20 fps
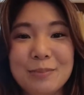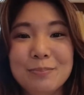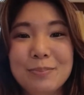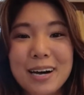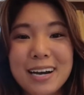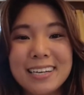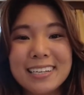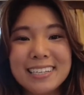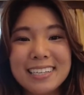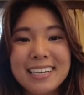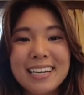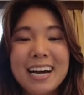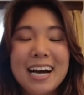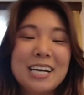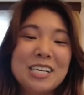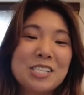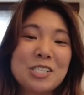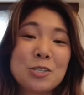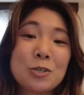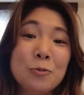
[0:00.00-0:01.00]
But I
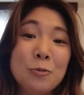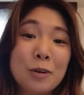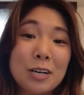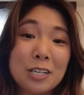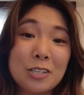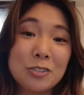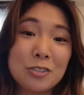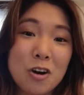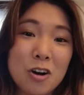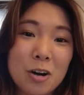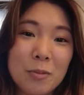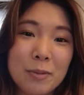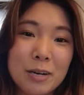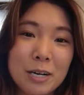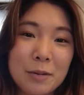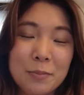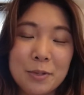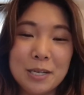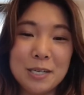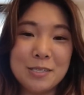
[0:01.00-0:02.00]
just still wanted to talk about
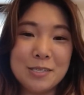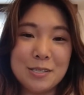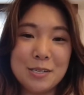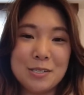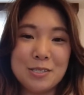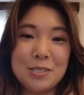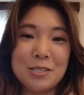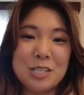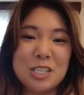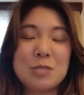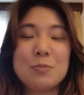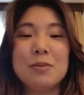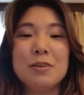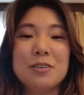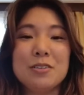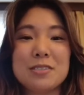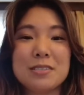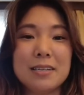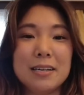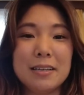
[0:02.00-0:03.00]
it because it is an
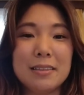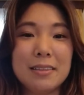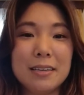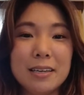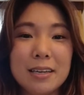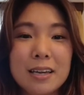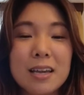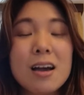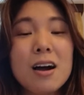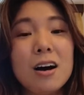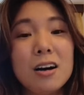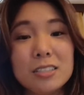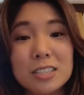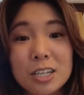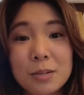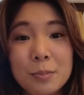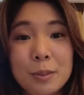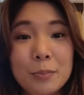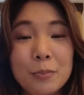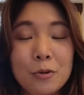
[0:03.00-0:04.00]
experience that I think a lot
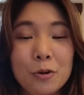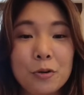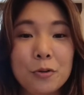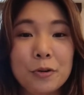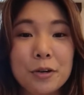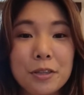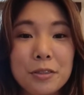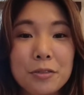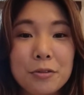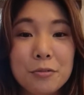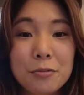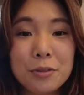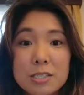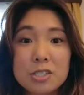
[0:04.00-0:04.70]
of people are going through.